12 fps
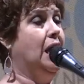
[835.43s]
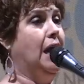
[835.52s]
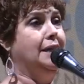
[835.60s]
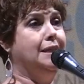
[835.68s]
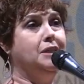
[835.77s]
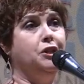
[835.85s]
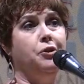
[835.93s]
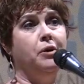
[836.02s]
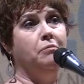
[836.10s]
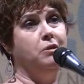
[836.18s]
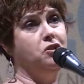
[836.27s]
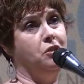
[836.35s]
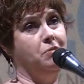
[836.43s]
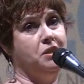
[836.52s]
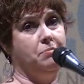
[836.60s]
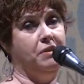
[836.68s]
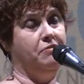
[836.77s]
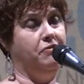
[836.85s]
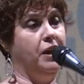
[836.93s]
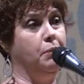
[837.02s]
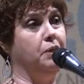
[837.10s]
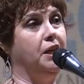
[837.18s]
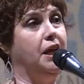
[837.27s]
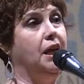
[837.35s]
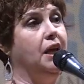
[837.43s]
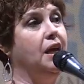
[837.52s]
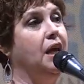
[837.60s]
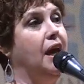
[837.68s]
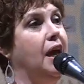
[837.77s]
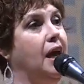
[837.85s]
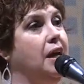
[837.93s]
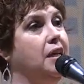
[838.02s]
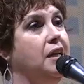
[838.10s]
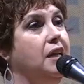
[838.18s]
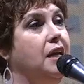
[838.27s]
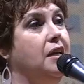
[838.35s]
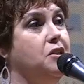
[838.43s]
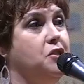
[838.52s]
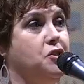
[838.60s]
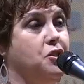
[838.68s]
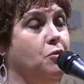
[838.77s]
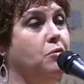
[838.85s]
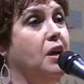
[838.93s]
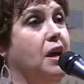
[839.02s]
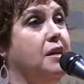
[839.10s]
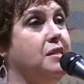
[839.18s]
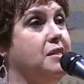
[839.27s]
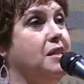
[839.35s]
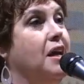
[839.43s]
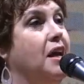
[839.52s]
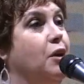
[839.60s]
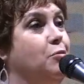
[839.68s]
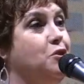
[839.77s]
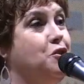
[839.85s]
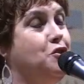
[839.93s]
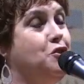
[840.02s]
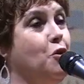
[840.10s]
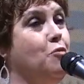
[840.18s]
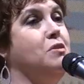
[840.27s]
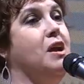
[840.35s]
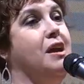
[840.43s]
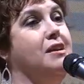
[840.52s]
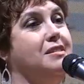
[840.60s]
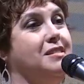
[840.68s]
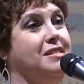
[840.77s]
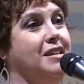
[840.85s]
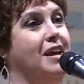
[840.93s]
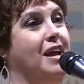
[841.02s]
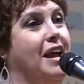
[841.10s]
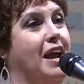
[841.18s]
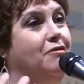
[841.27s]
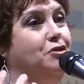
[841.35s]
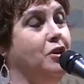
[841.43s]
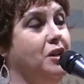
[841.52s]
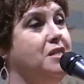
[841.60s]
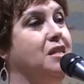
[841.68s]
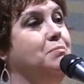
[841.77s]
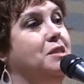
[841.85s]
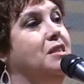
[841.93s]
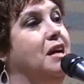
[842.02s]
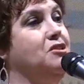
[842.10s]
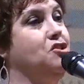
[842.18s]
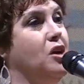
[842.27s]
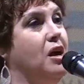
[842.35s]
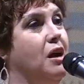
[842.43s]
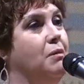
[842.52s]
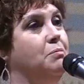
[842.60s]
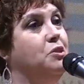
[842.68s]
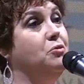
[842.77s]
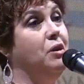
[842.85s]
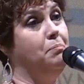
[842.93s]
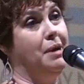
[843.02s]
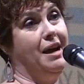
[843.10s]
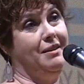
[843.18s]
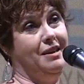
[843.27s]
I didn't know how much I missed my family. And it is so nice. It was so nice after I accepted that job to unpack